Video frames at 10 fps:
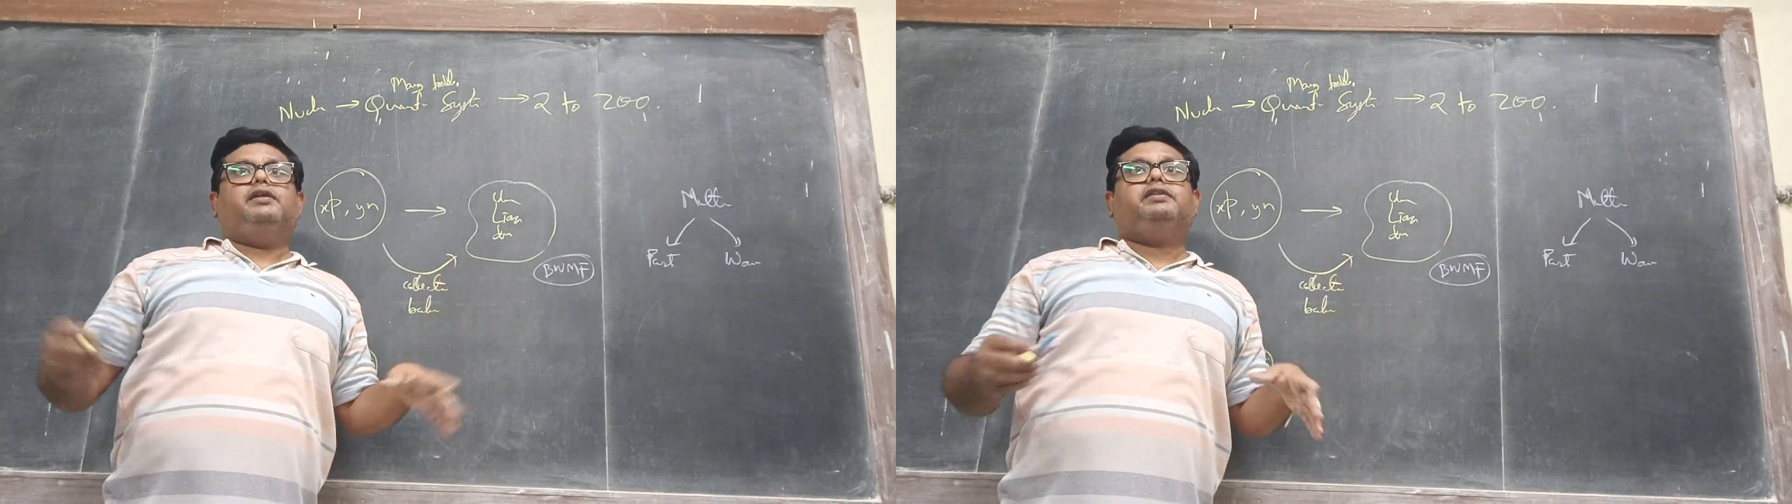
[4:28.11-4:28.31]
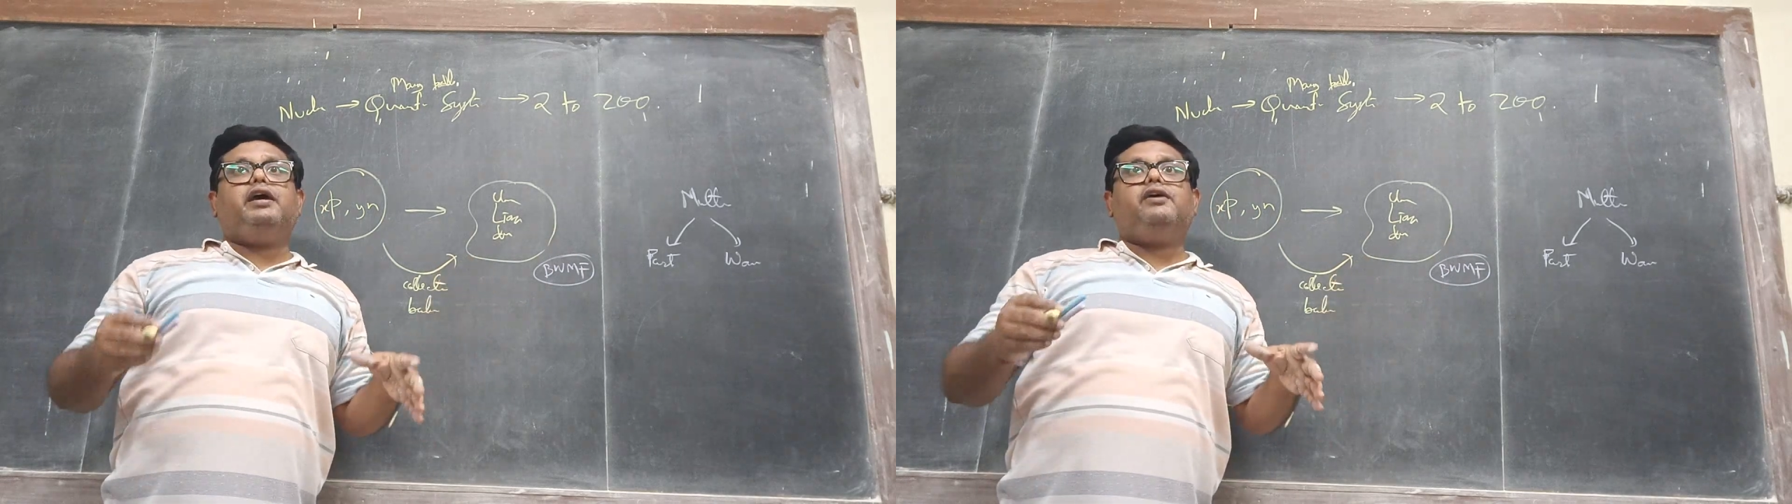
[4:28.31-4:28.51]

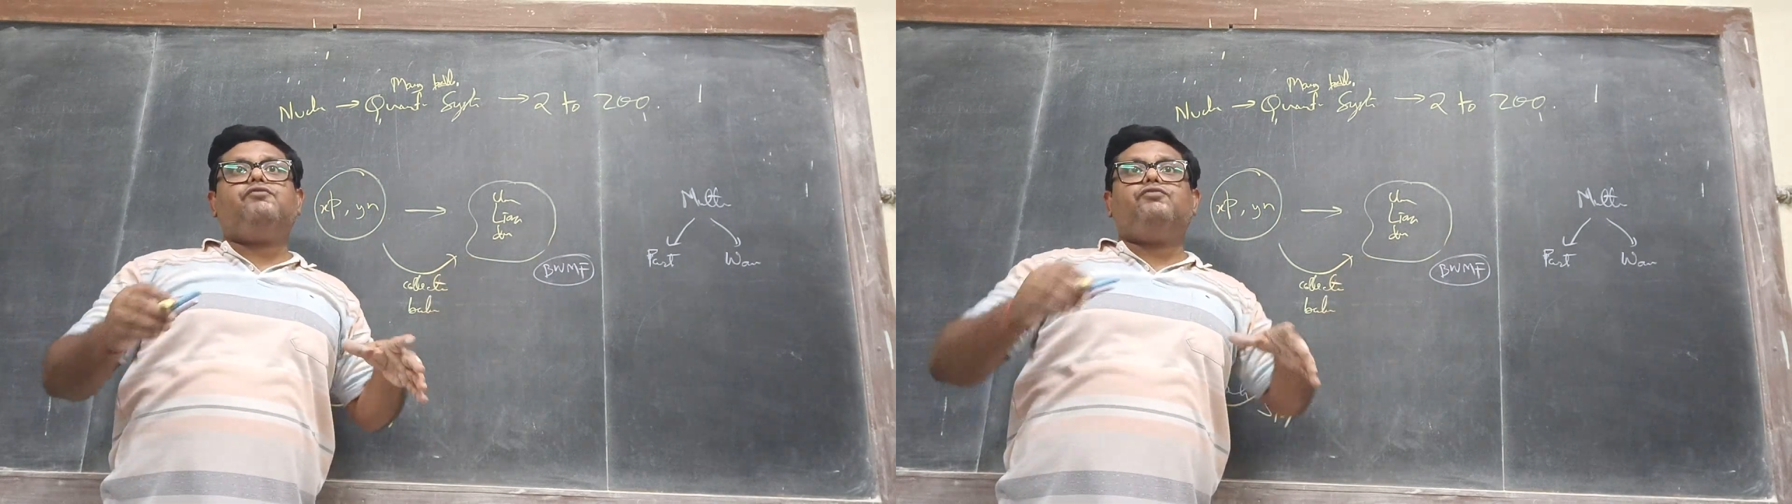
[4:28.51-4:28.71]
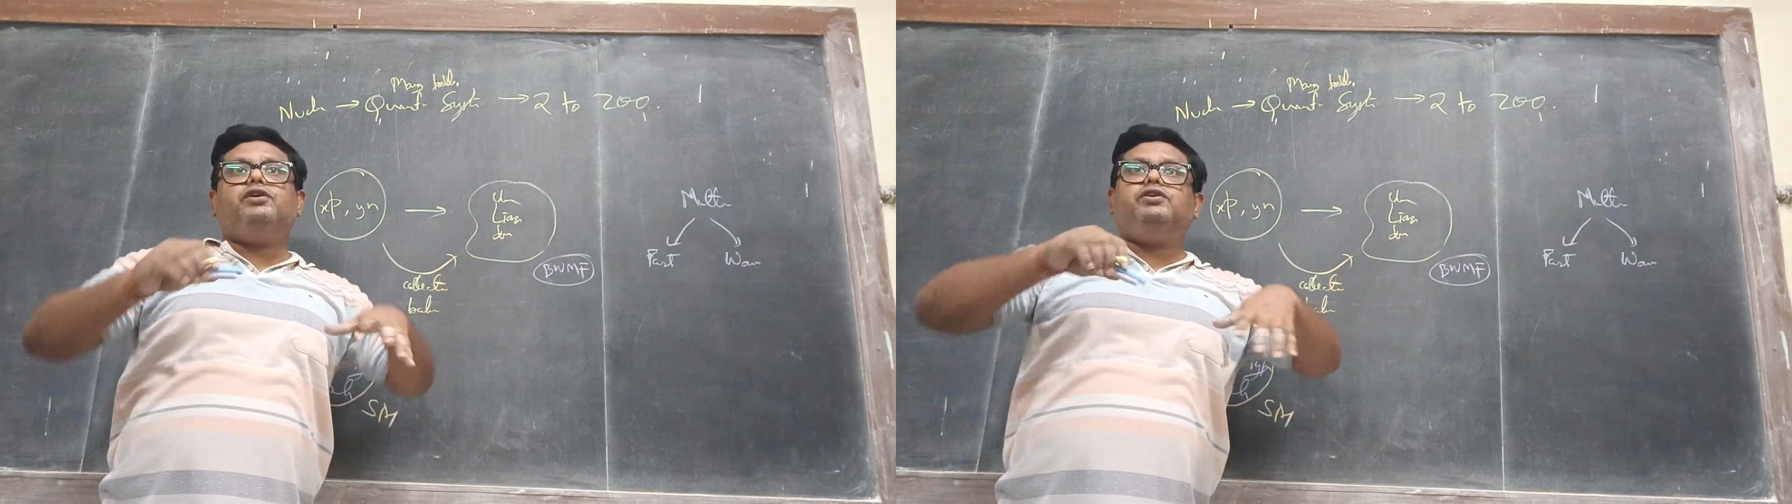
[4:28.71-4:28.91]

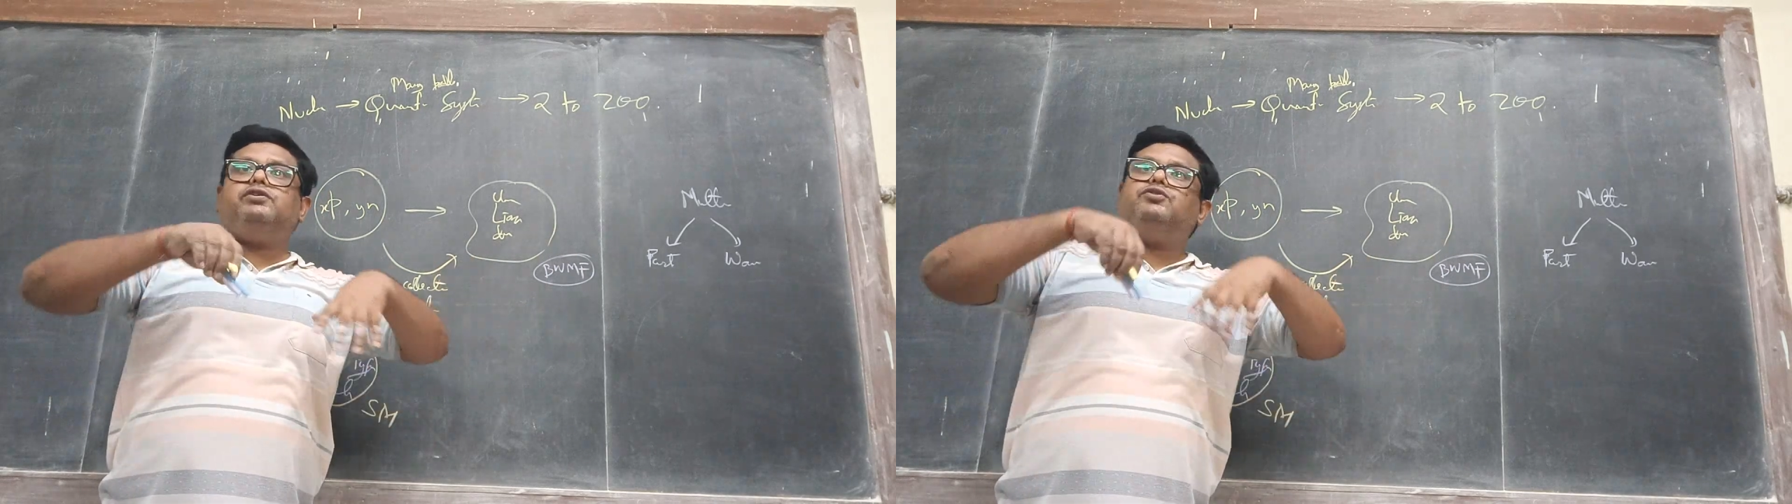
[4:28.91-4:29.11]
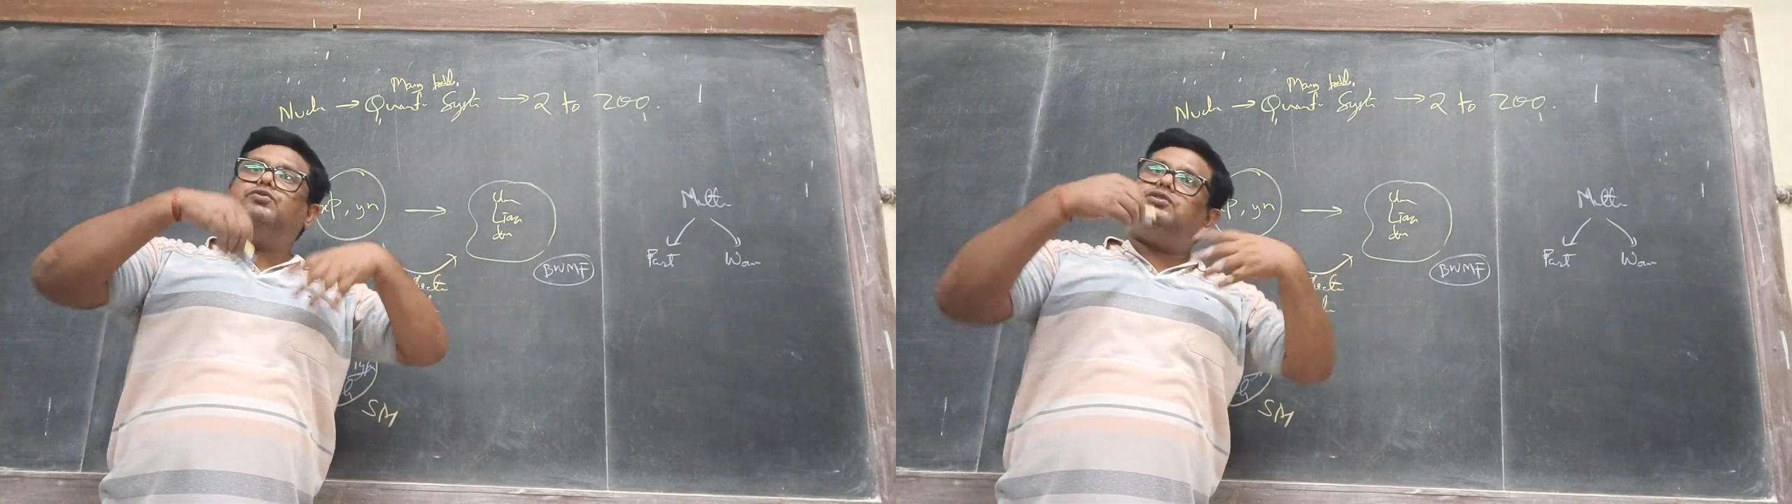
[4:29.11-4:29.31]
There we
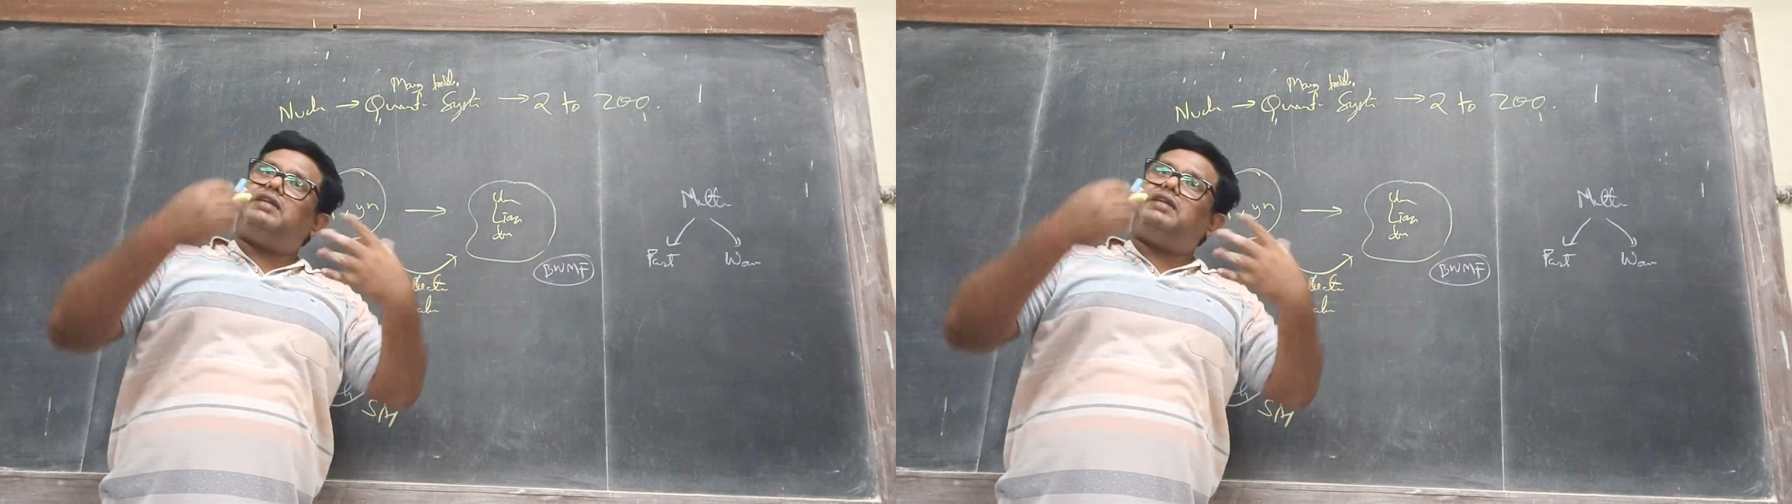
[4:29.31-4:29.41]
use